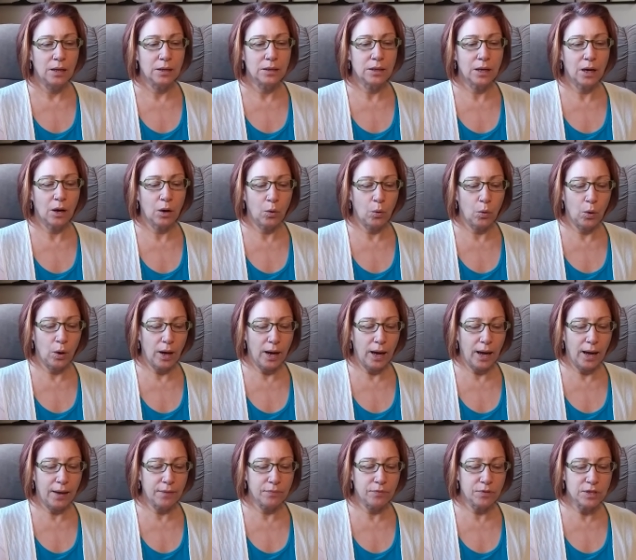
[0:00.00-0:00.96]
Now,
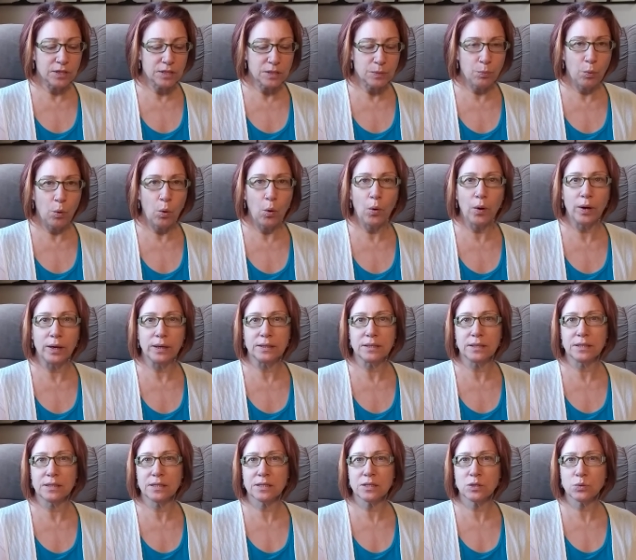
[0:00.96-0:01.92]
at this
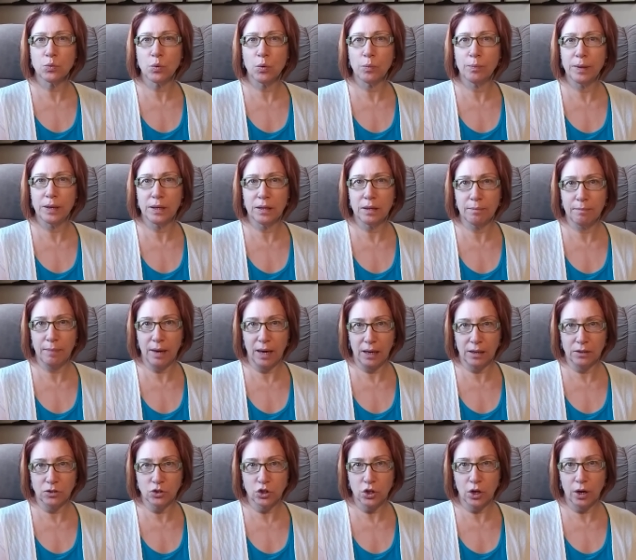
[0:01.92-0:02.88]
point, this will be the
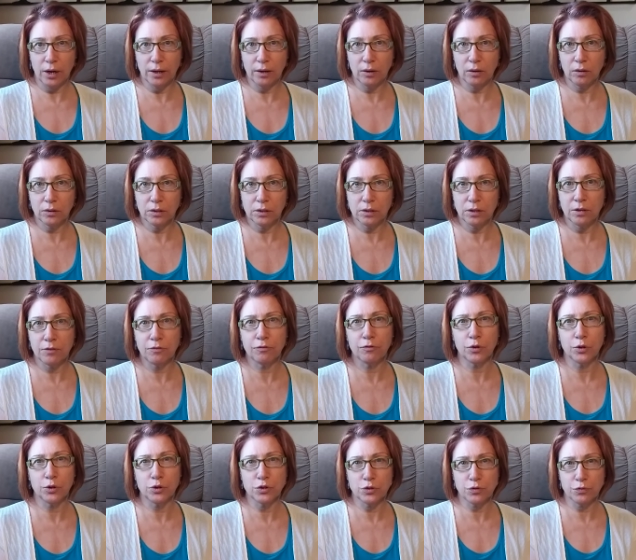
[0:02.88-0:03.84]
man child, the
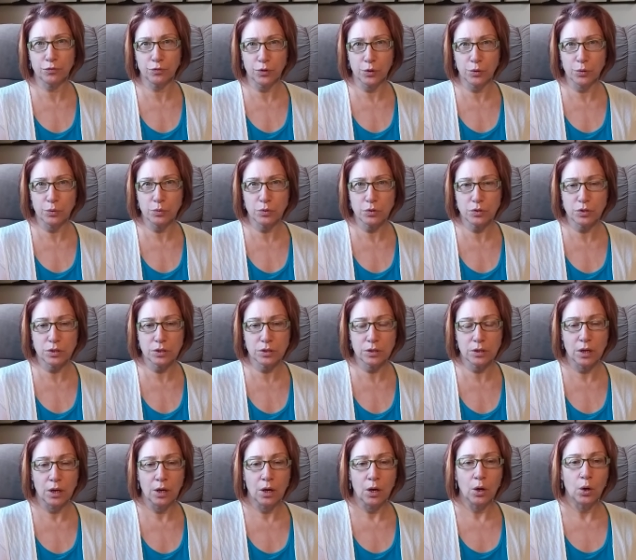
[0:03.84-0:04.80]
first fruits,
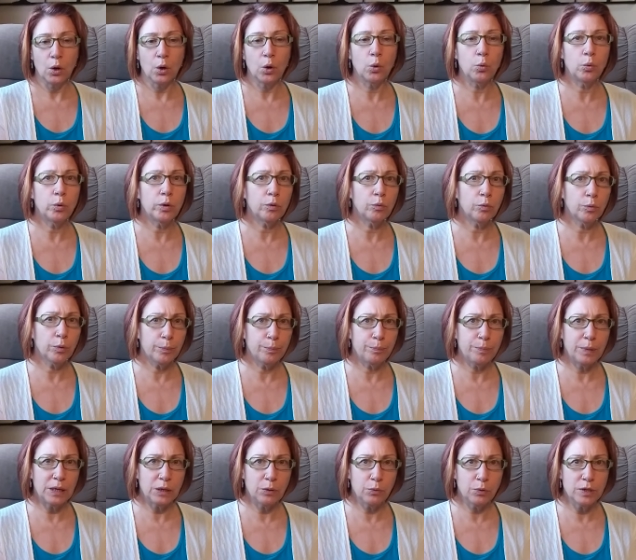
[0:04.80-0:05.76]
who will
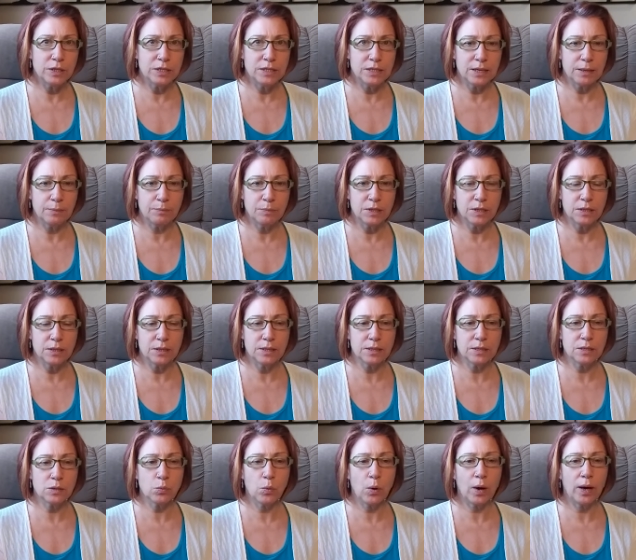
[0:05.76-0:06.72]
be redeemed in
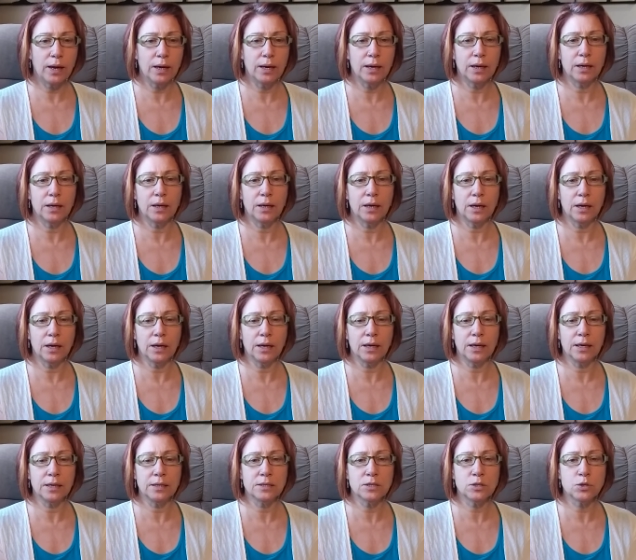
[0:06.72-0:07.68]
this way.
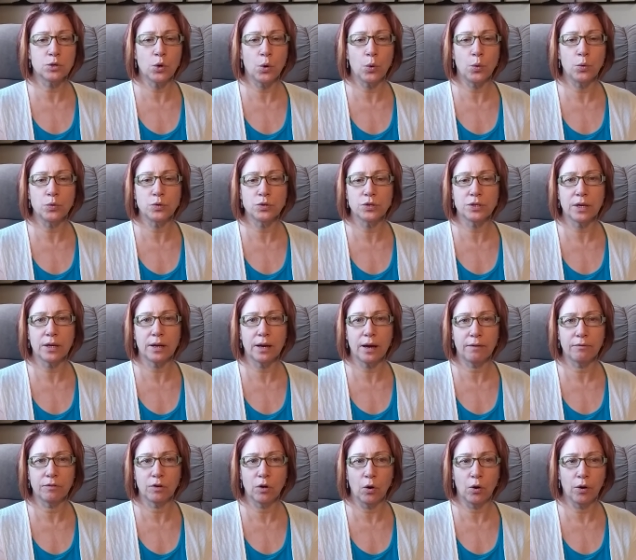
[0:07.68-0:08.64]
It's those that
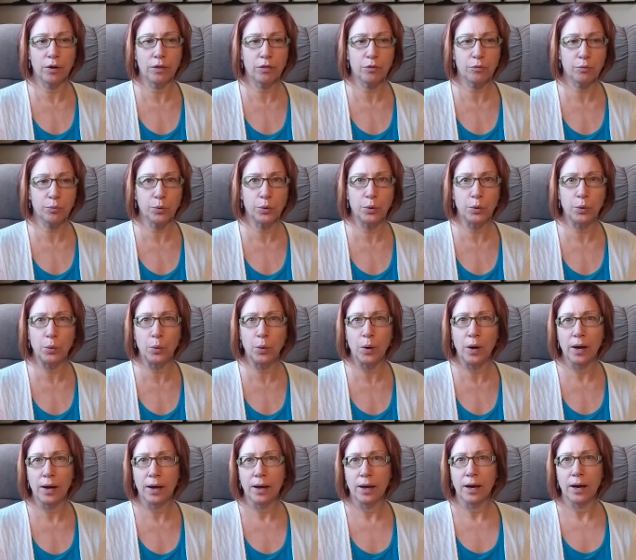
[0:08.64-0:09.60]
have gone through
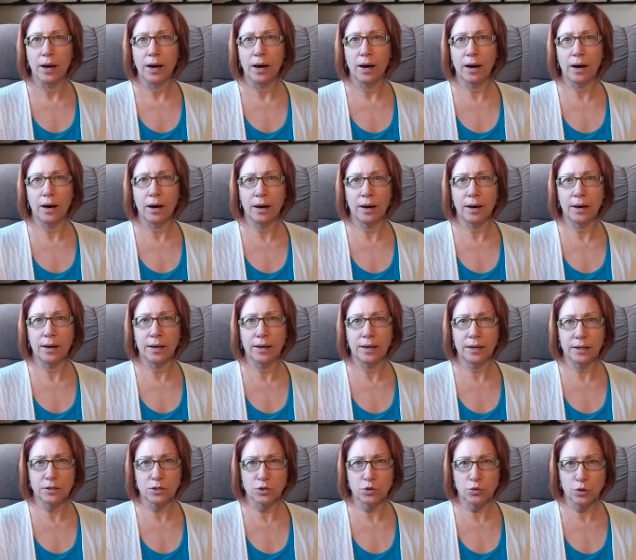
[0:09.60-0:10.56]
uh, an
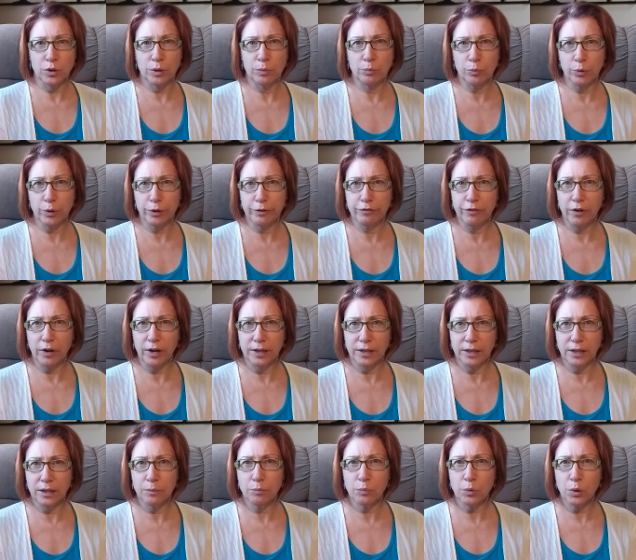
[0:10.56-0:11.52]
extreme
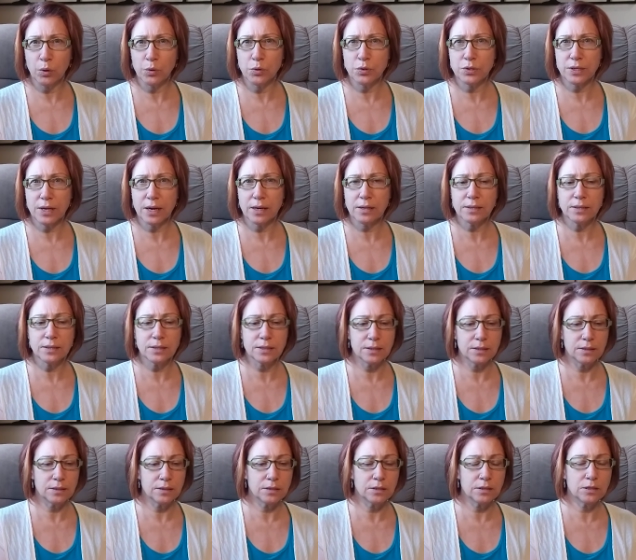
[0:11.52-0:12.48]
refining process
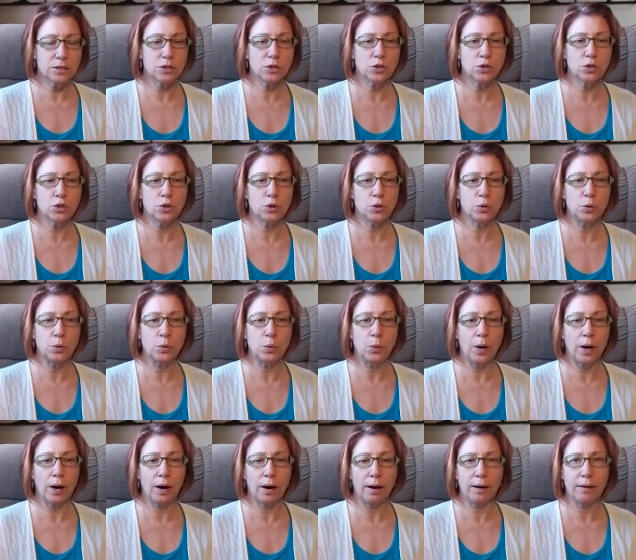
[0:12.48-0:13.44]
to
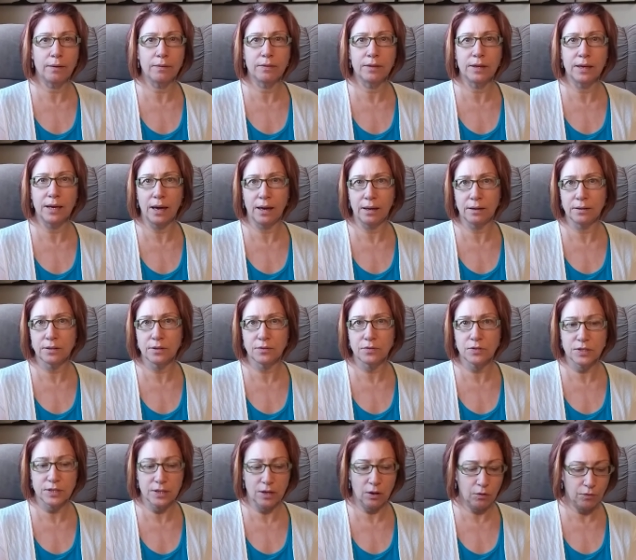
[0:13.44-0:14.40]
uh, the end of
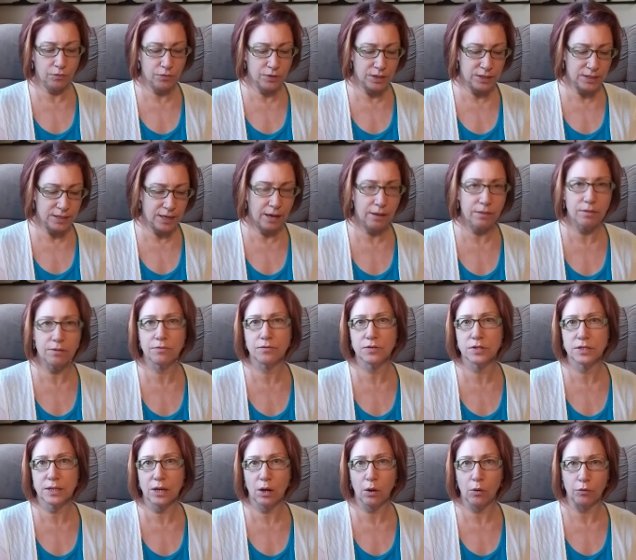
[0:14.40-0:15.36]
self, the death of
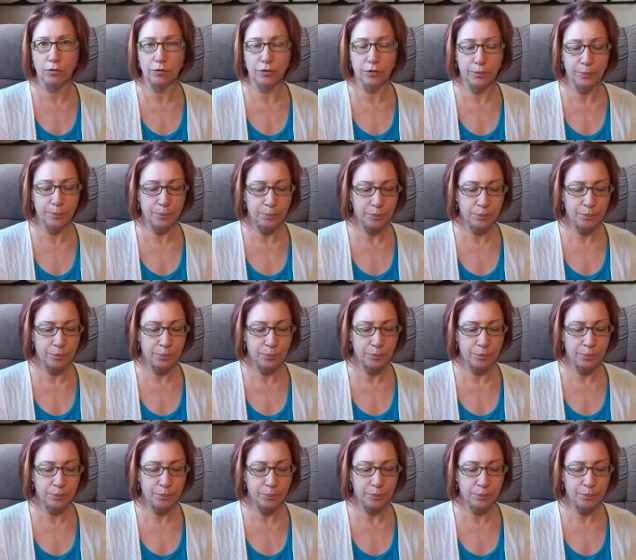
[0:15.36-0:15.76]
self.